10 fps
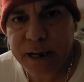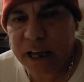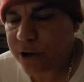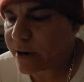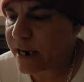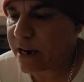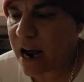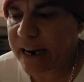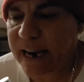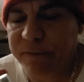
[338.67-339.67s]
You
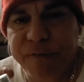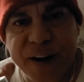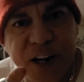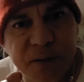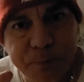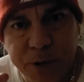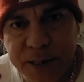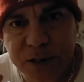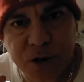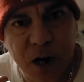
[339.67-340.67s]
cannot get
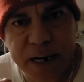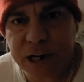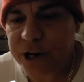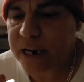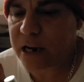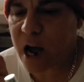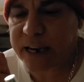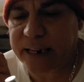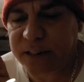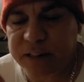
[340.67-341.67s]
fingerprints on it. You cannot
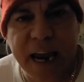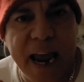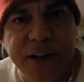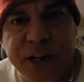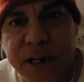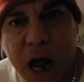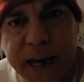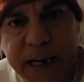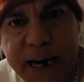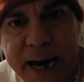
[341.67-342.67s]
get sand. You cannot
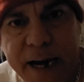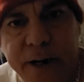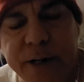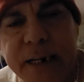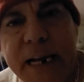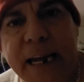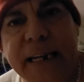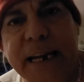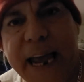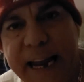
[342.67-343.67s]
get hair. You cannot
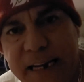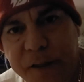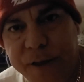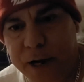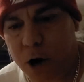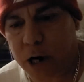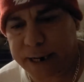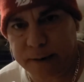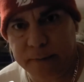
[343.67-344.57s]
get anything on it.